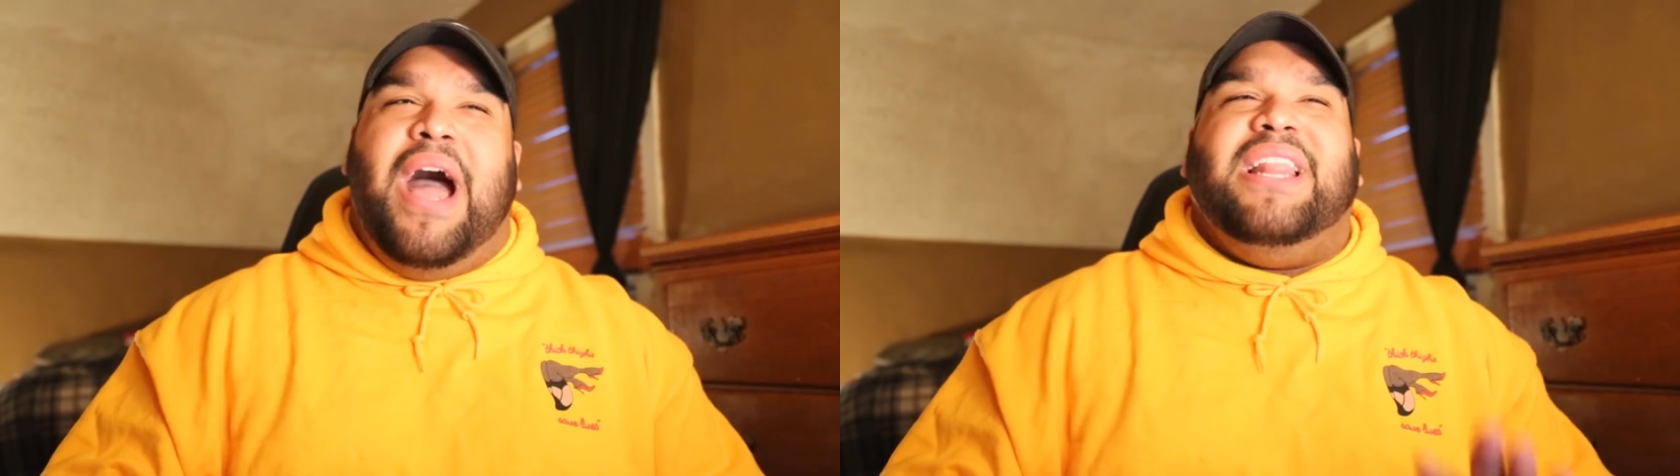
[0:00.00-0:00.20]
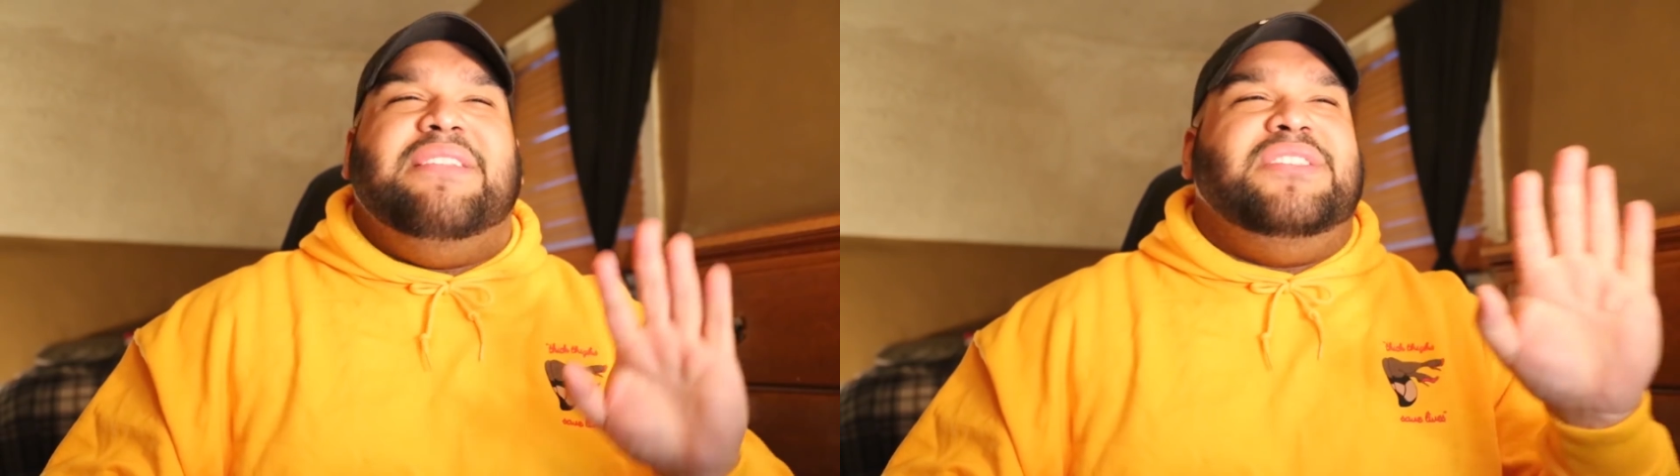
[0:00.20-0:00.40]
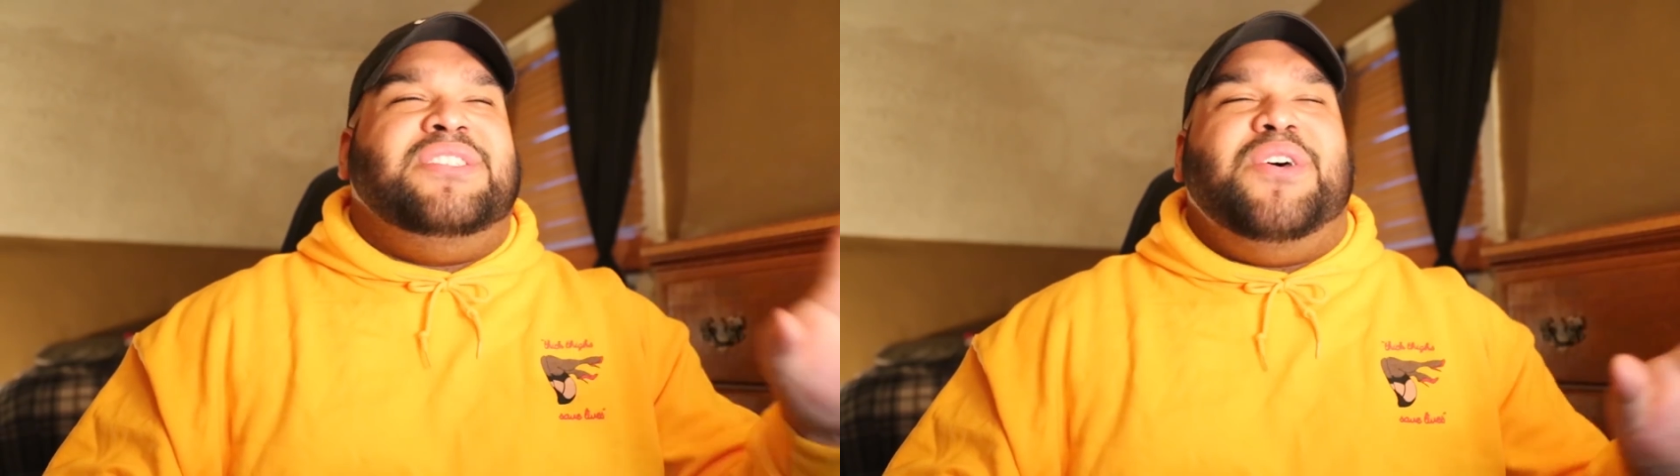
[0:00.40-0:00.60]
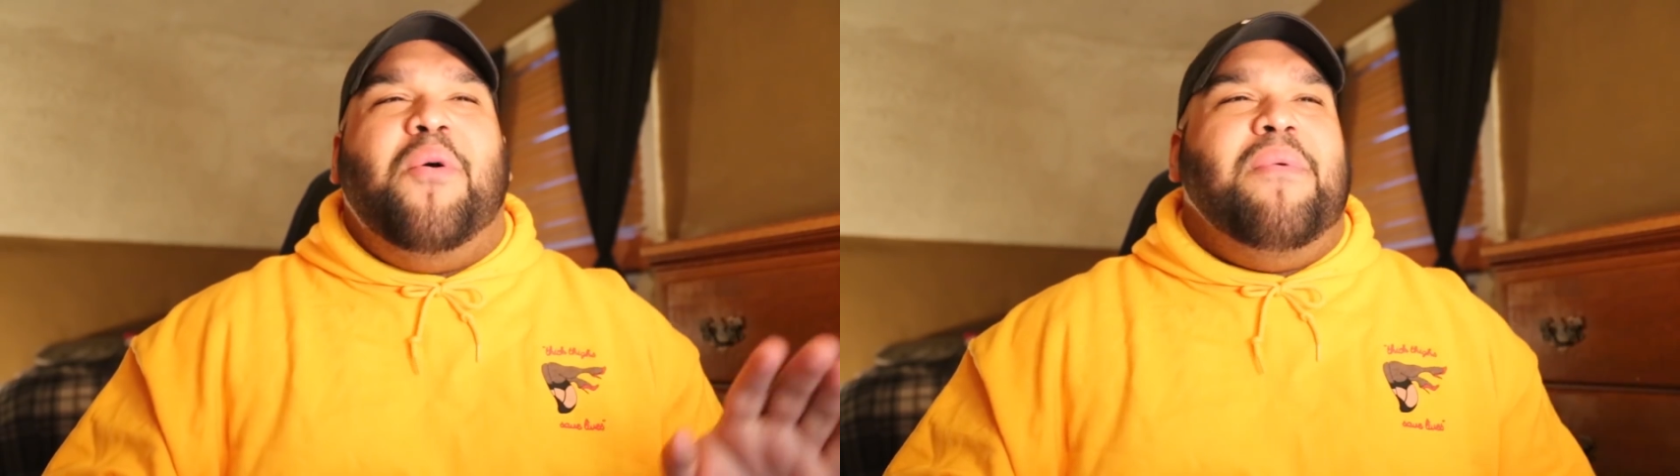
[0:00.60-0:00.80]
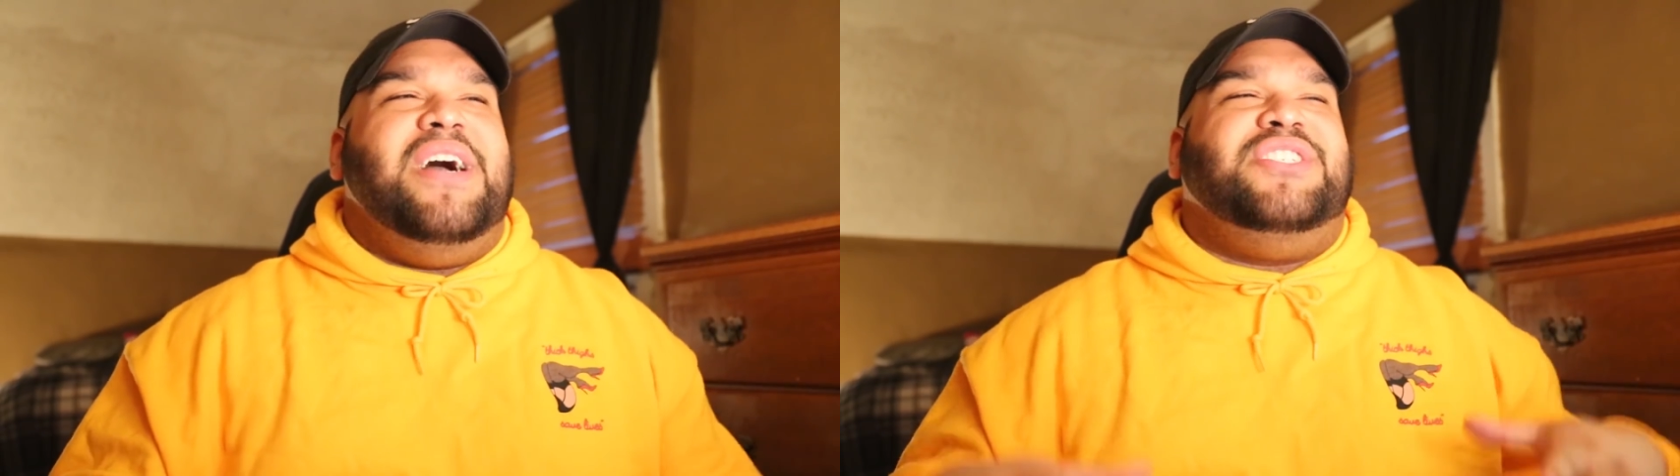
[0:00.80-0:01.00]
I love it
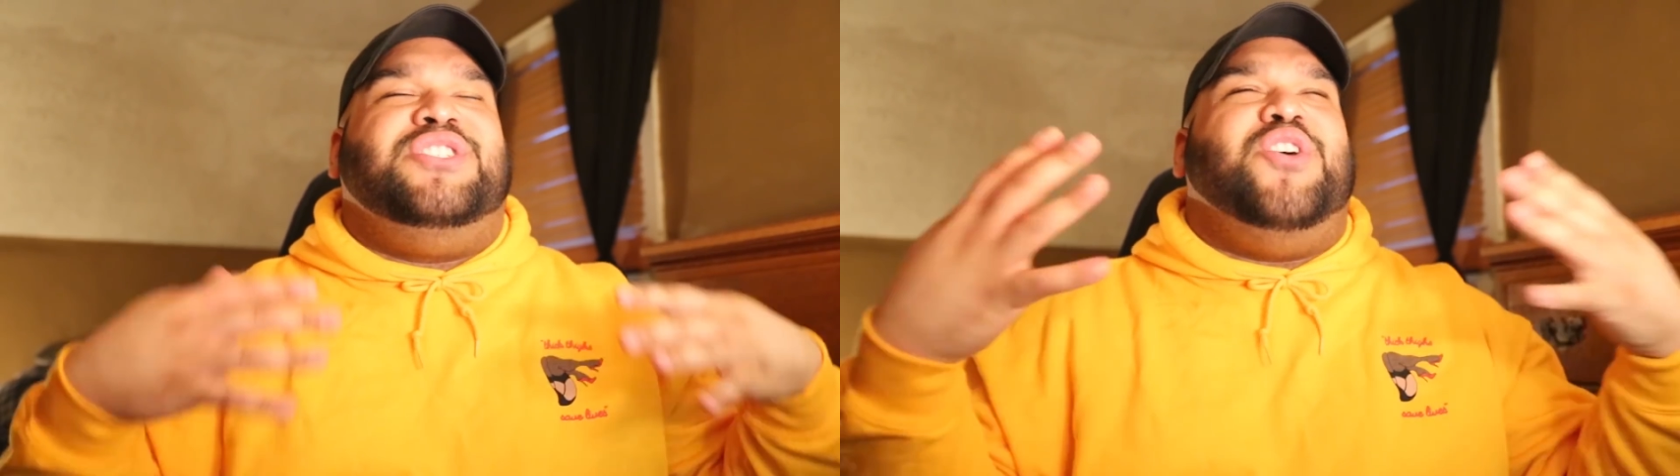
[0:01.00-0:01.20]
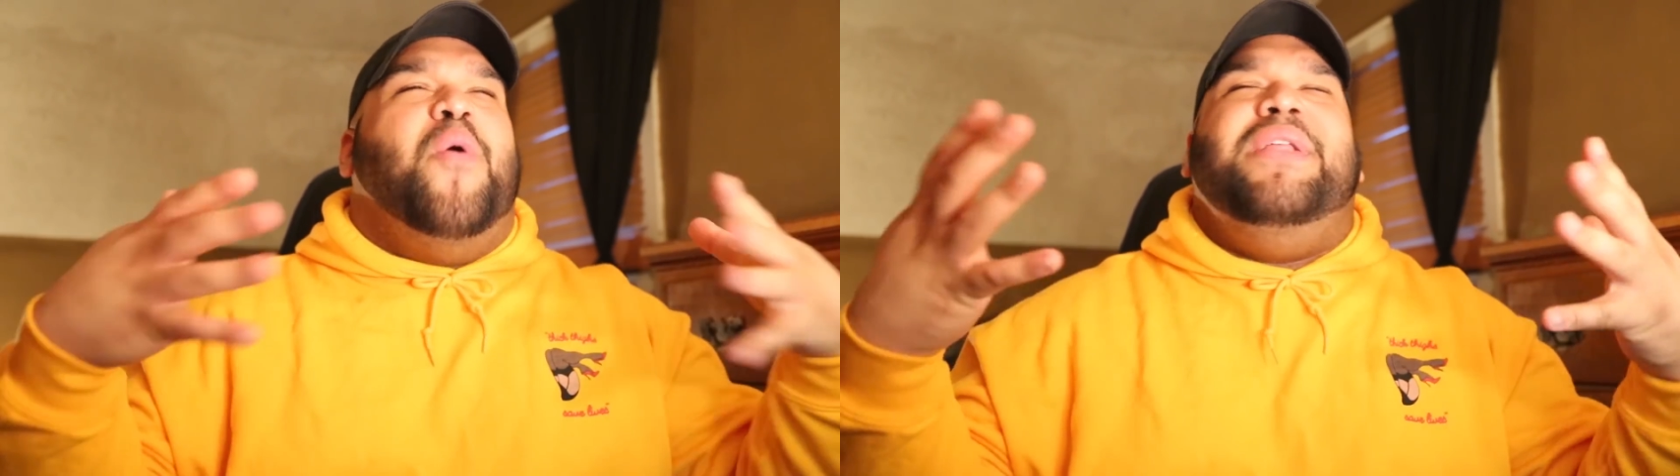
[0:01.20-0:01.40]
so much, so